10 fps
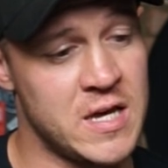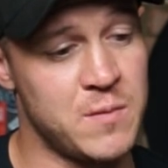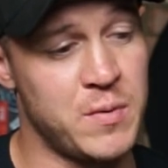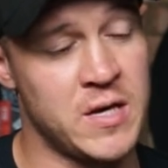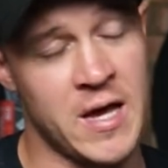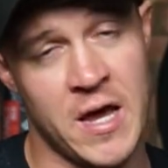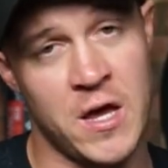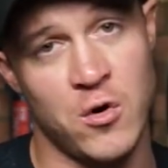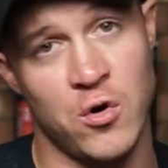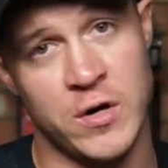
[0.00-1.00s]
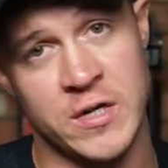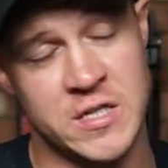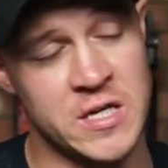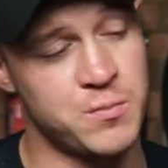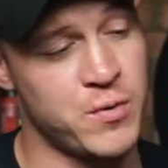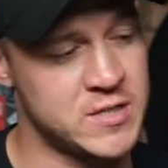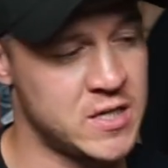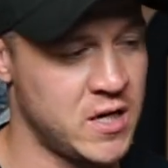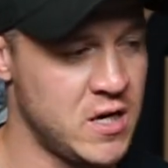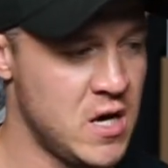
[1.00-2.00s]
EPK, or his press
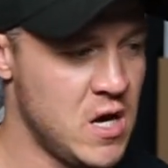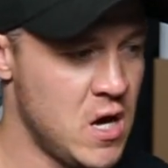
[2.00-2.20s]
kit.